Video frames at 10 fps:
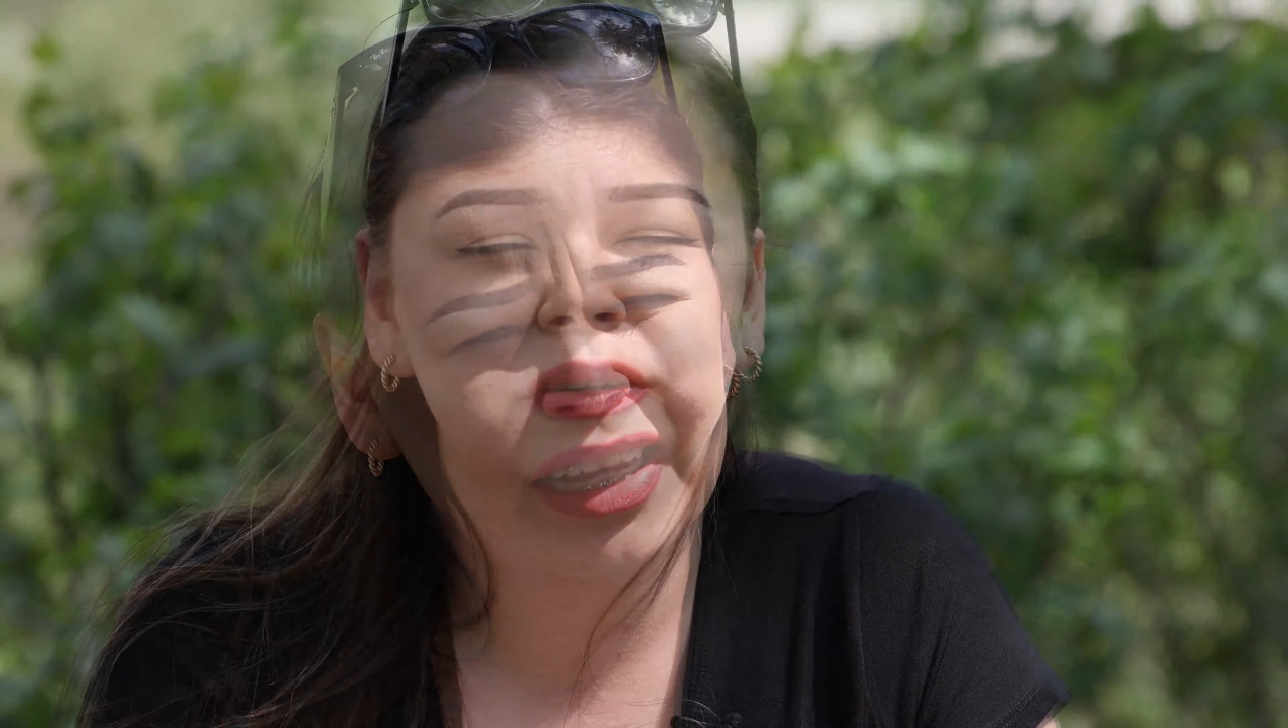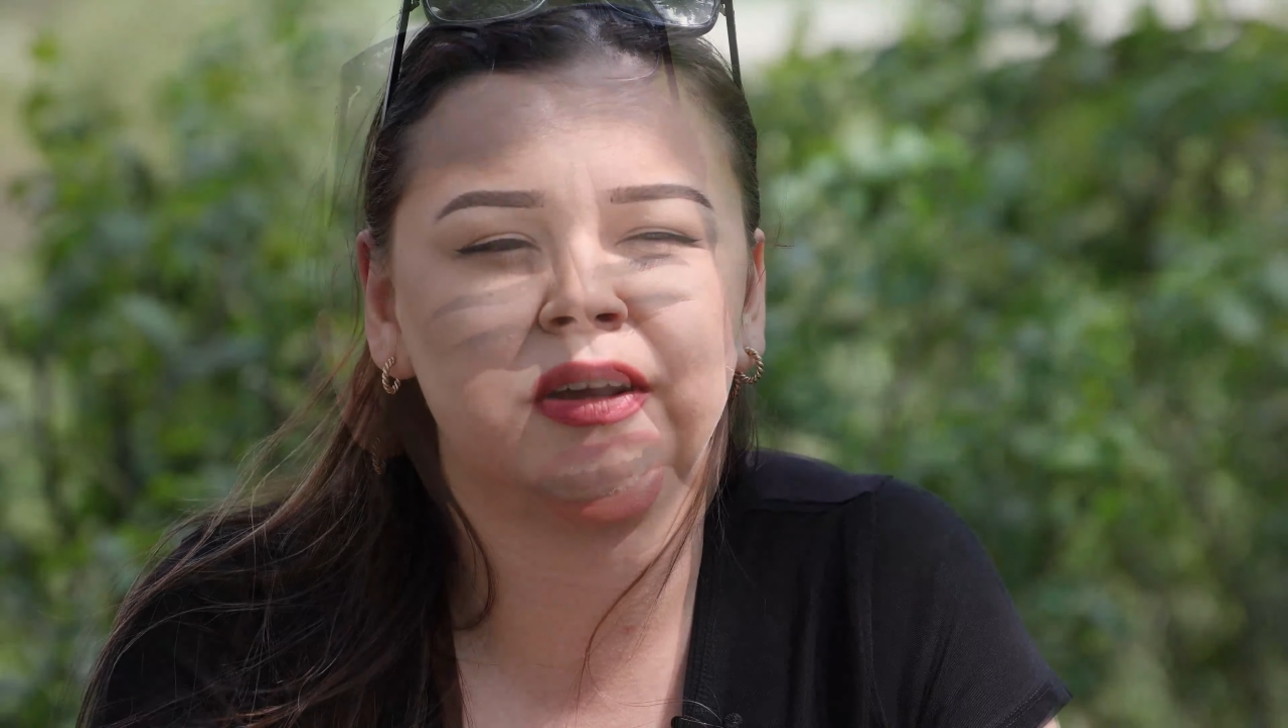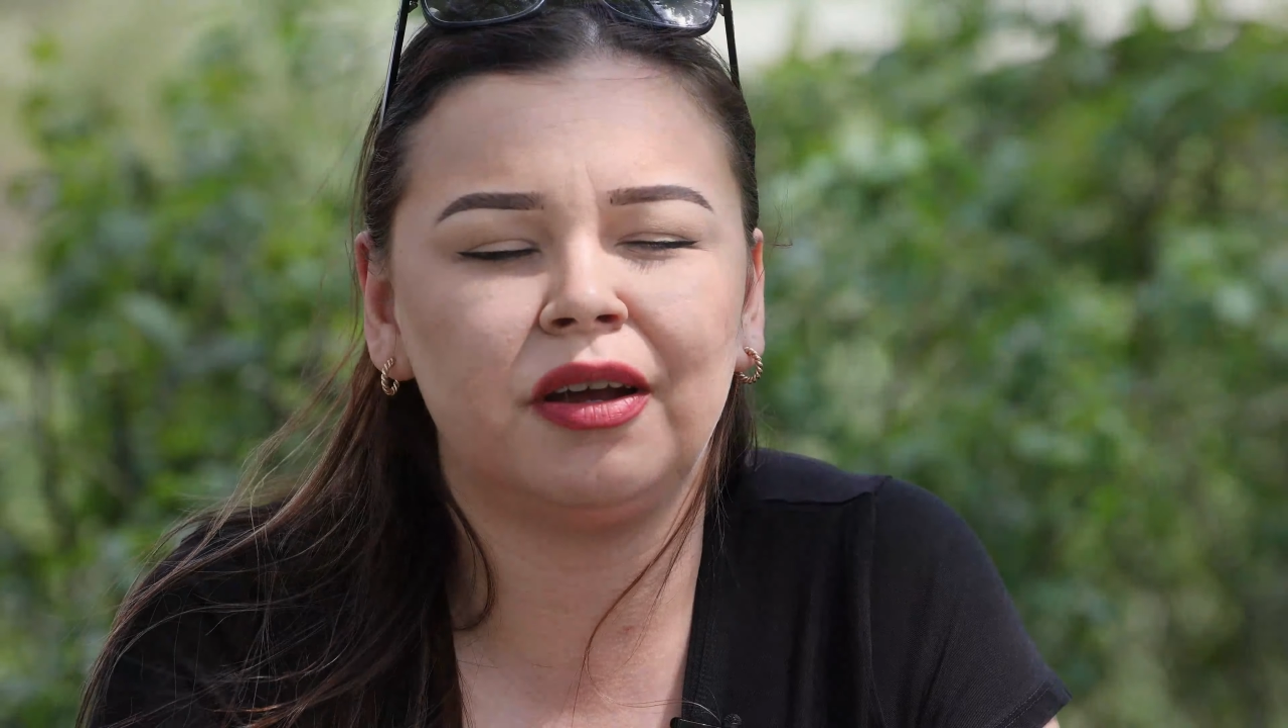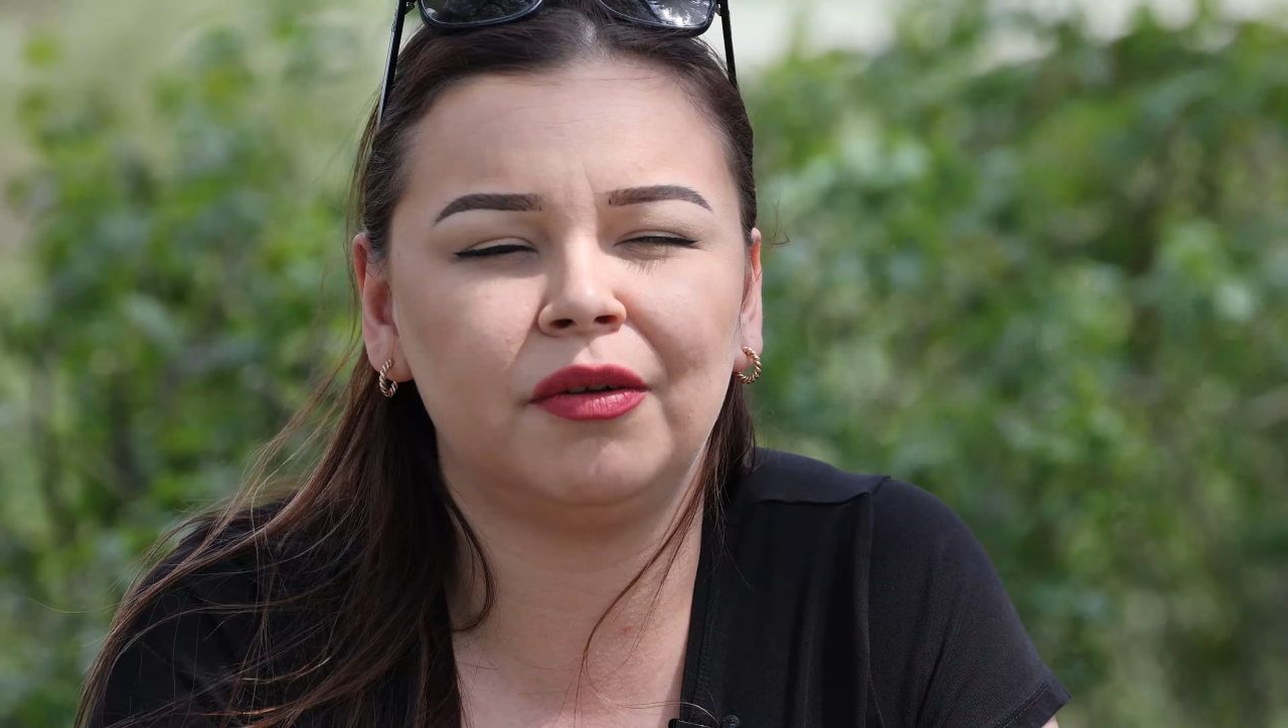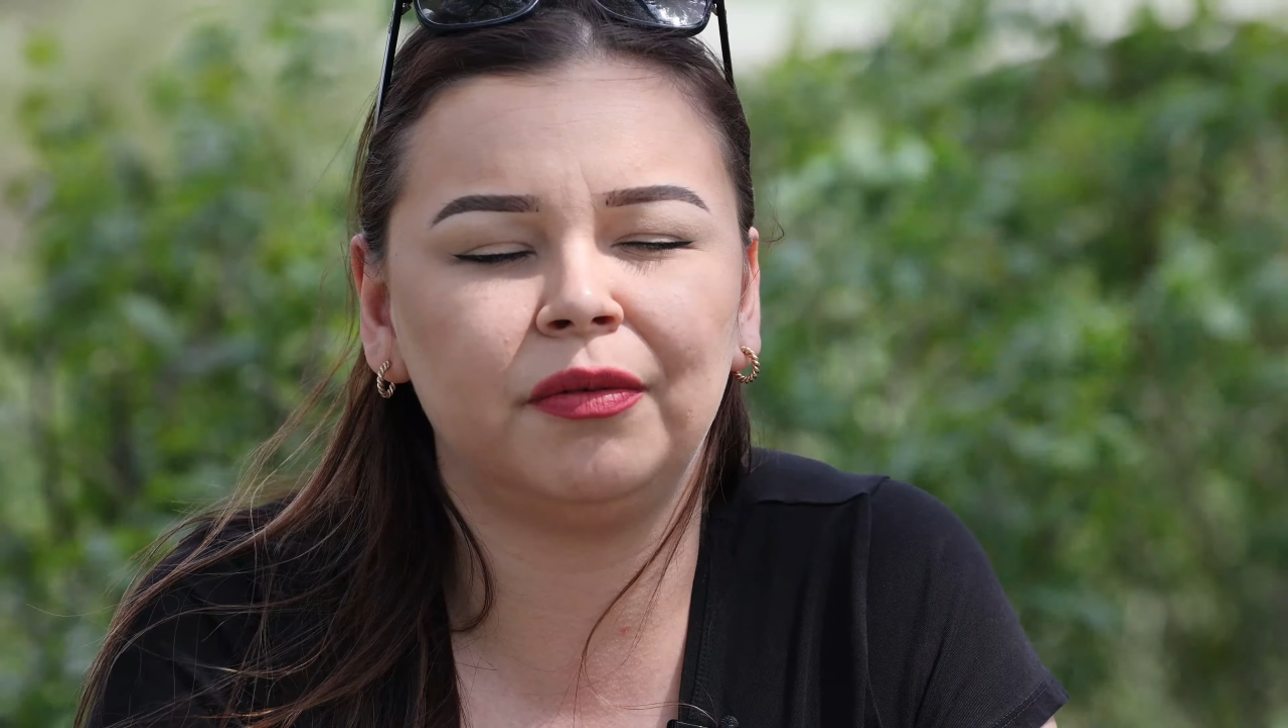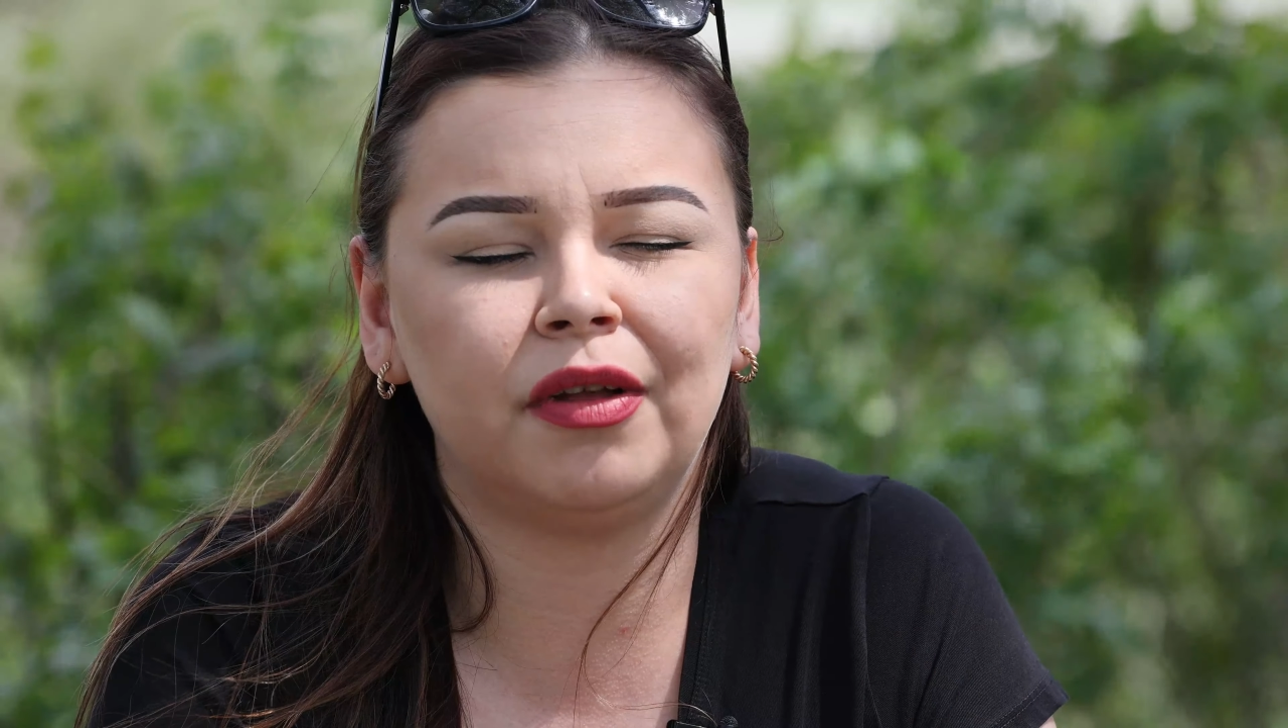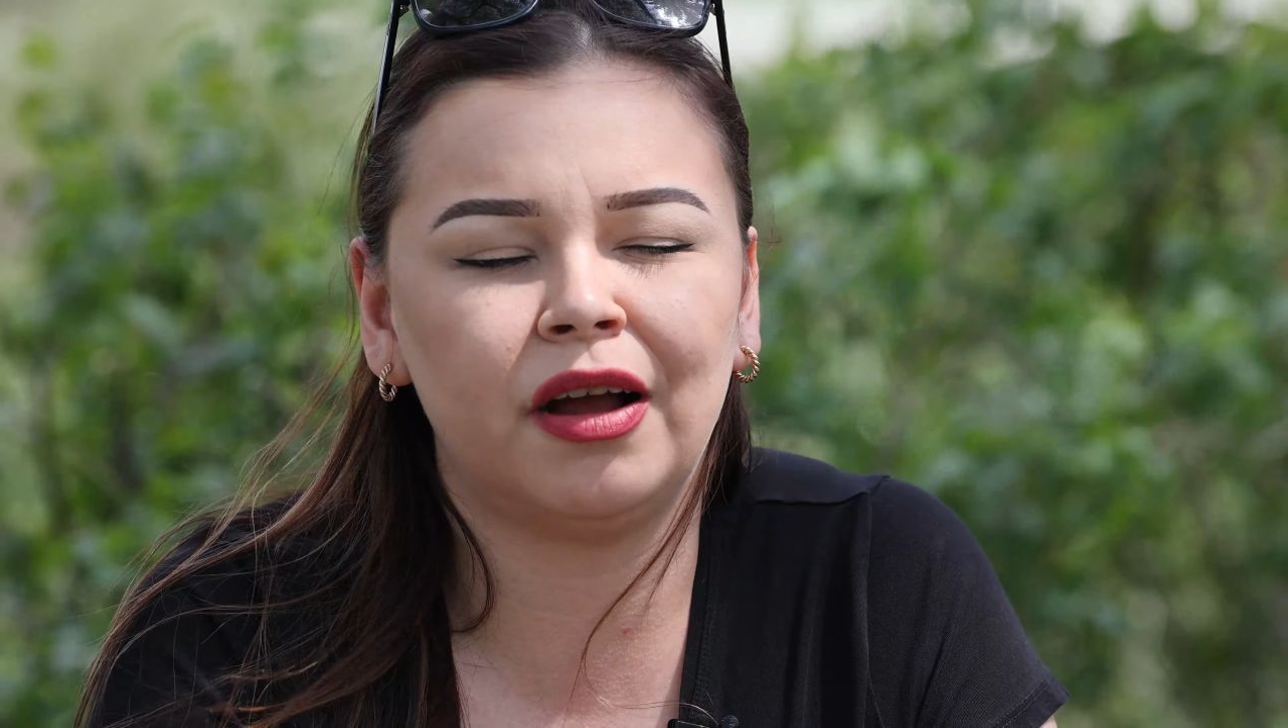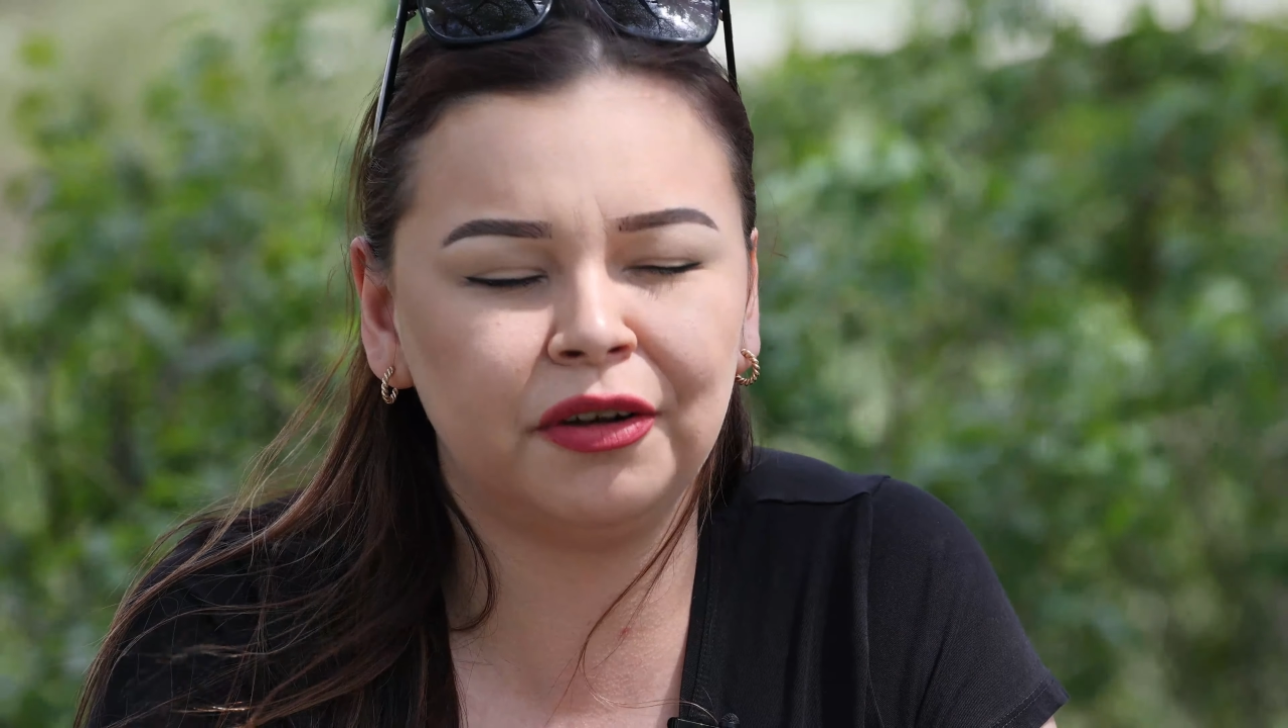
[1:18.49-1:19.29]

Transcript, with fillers: uh,